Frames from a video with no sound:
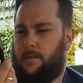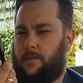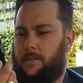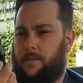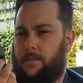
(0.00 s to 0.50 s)

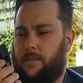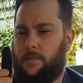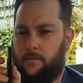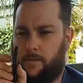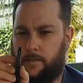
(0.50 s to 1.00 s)

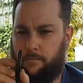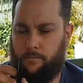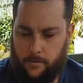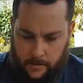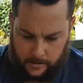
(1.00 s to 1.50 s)
centering's
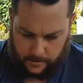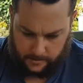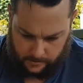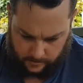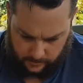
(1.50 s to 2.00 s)
pretty
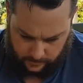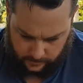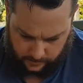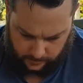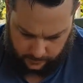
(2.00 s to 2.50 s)
decent.
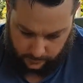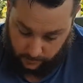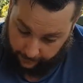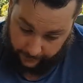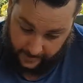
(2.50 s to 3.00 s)
It's
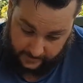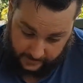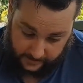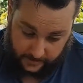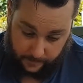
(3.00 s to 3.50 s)
not
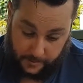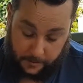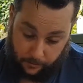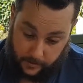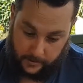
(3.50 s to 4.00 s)
fantastic, but it's
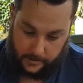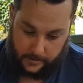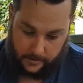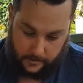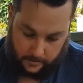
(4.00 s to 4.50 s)
pretty
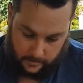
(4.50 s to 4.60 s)
decent.